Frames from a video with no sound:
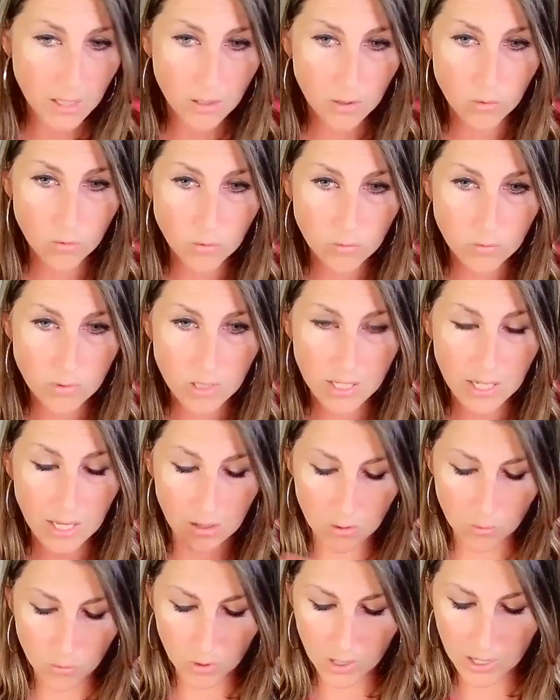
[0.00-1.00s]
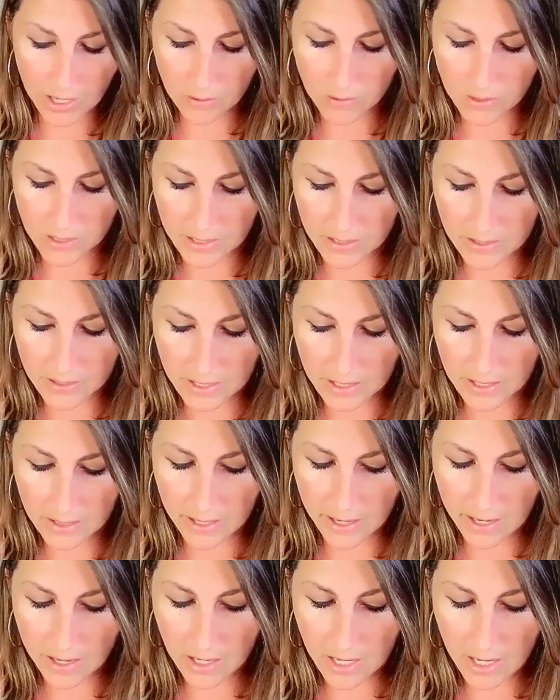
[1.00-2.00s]
know, together workouts, things like
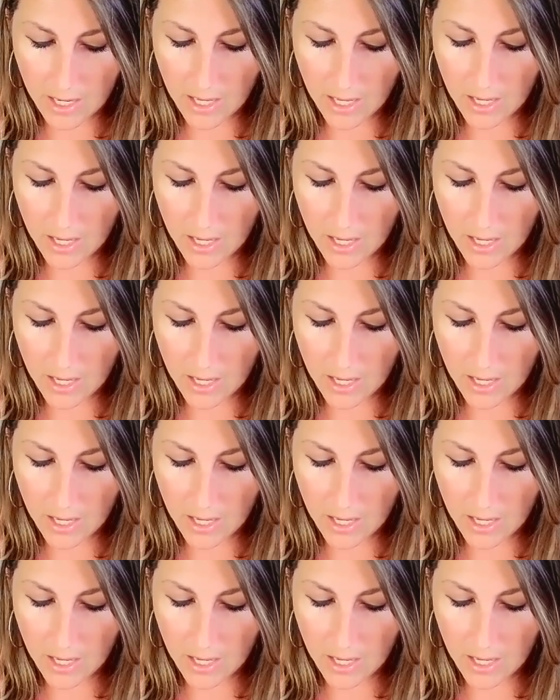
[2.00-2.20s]
that,